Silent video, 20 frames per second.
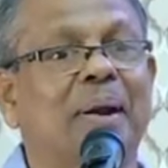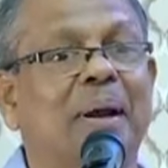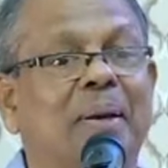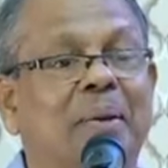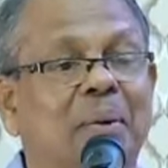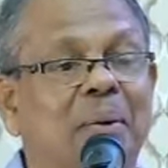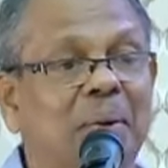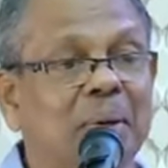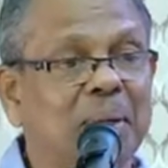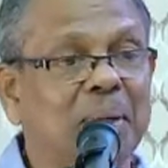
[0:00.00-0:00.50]
at
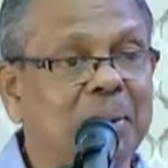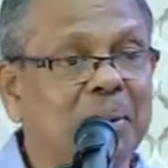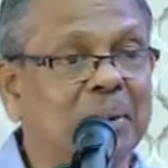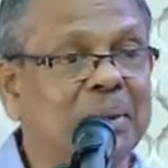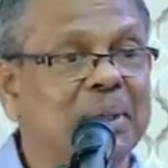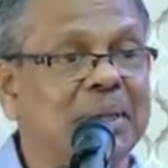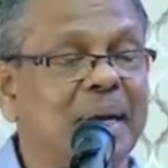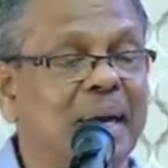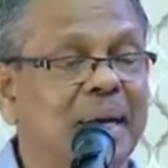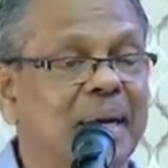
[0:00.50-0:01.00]
all you
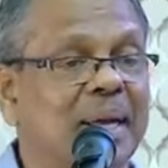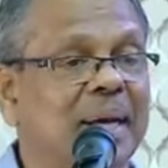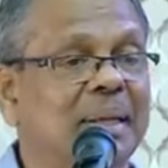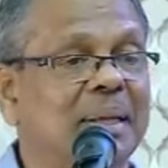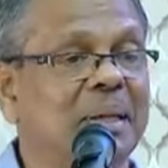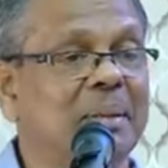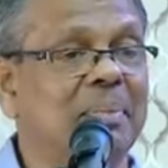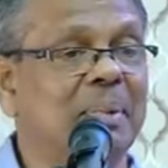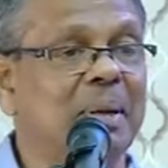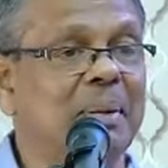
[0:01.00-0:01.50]
study
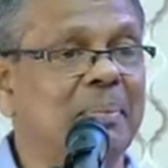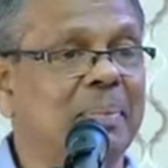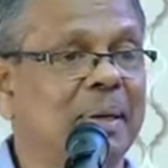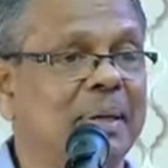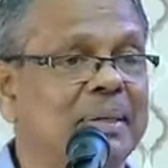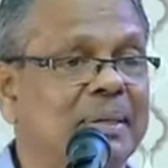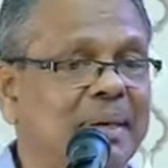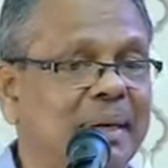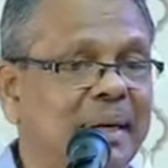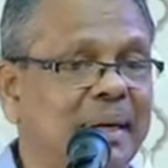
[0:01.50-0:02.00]
other
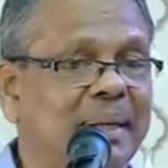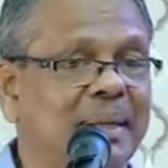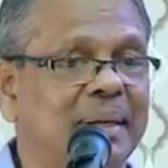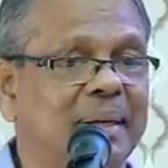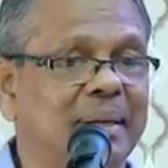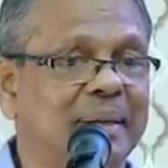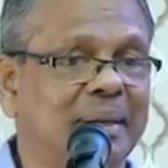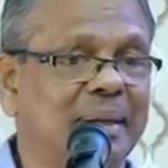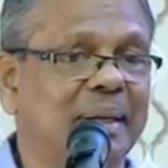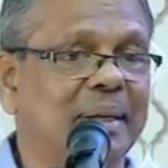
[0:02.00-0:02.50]
people's
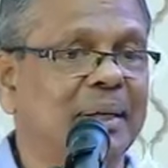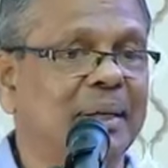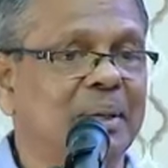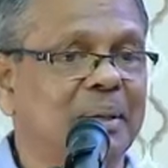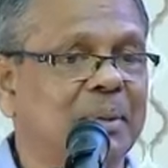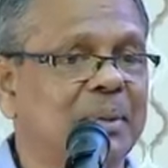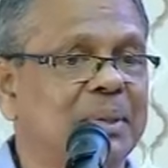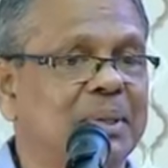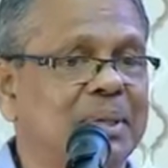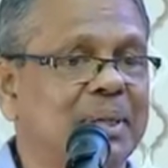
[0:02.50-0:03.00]
religion,
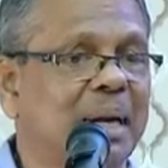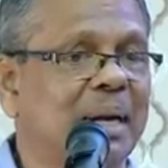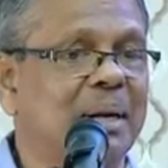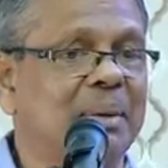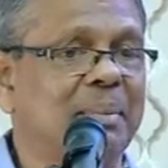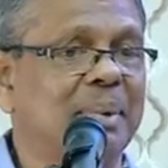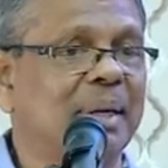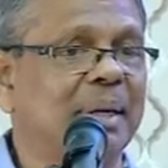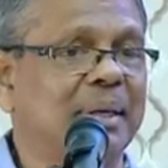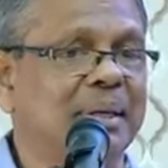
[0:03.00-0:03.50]
you study
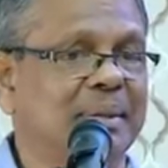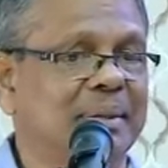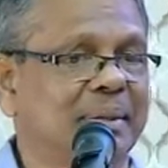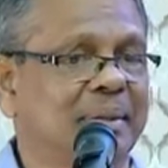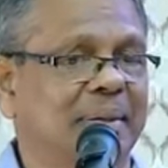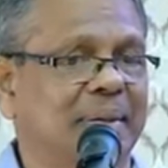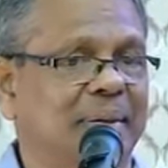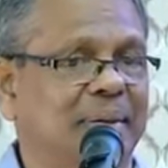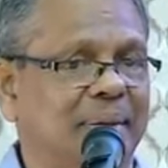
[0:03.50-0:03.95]
because